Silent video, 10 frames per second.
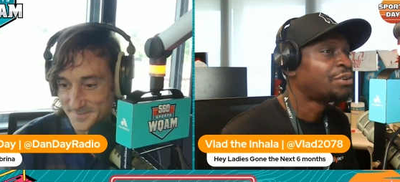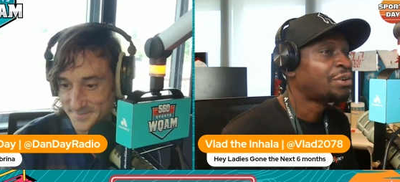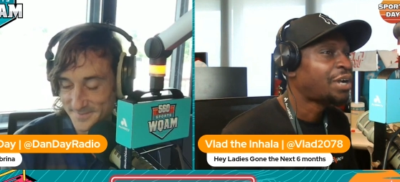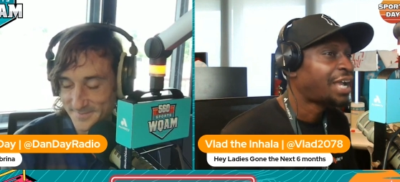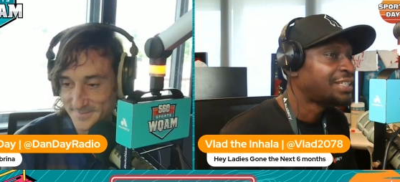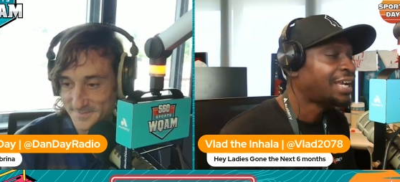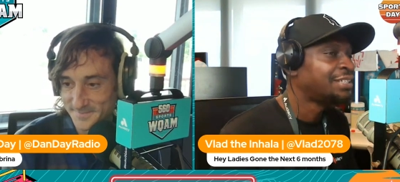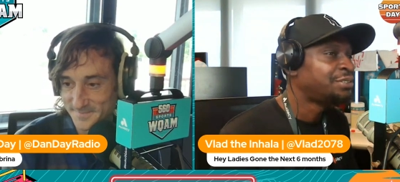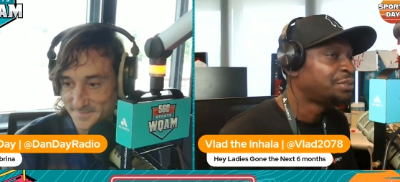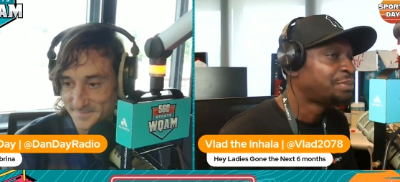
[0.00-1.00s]
Speaker 1: no, no. I I
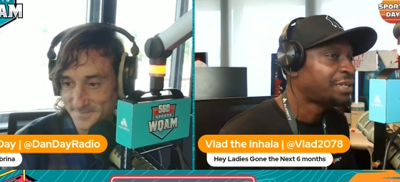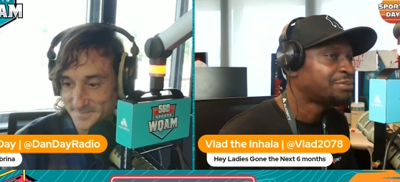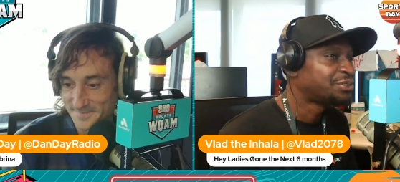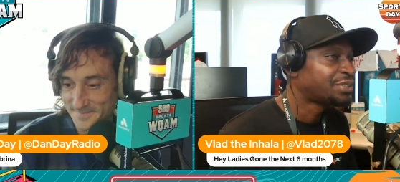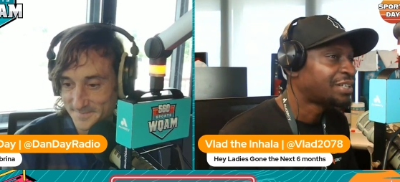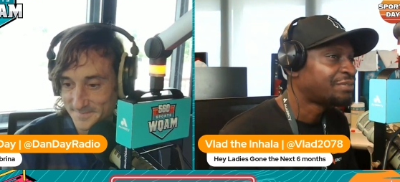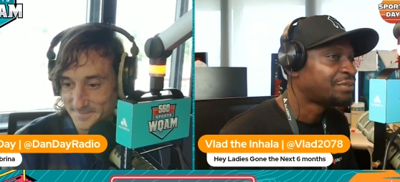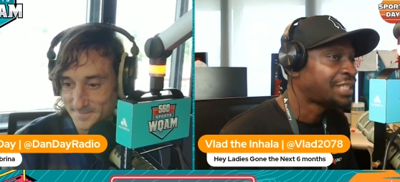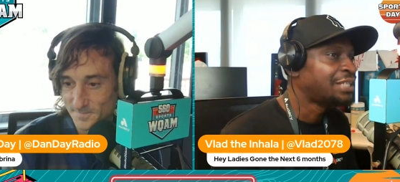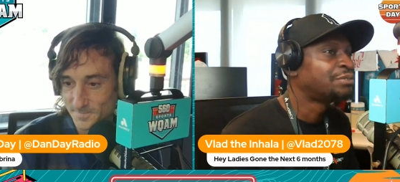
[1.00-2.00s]
do, but I'm just trying to.
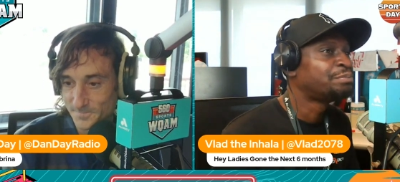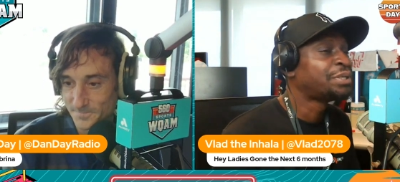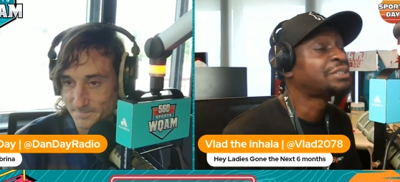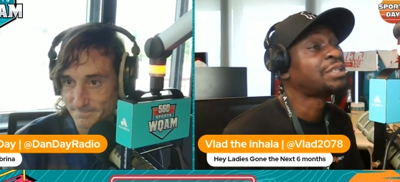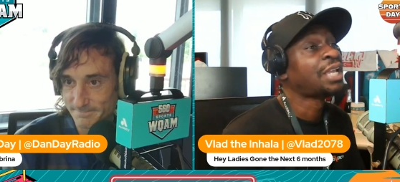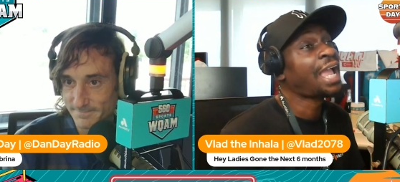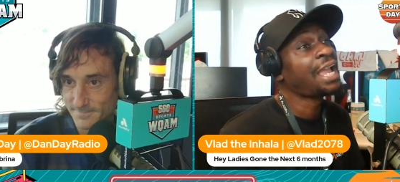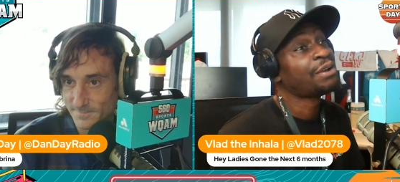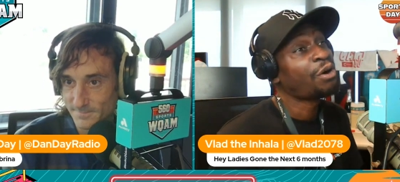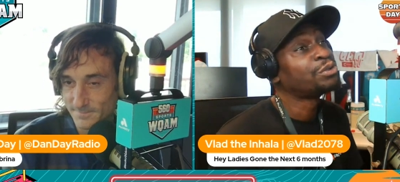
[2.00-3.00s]
They but hey,
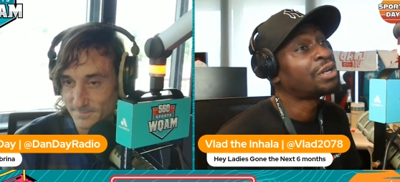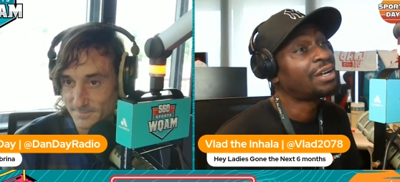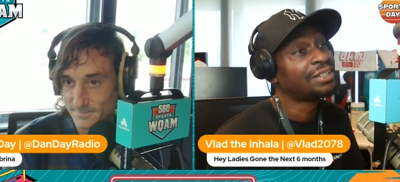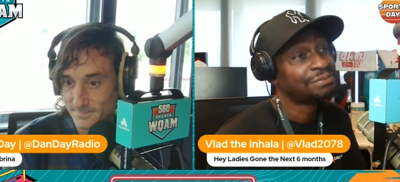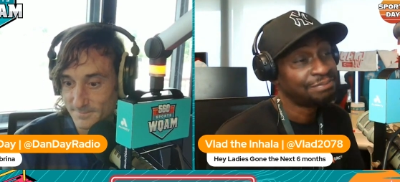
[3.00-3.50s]
hold on.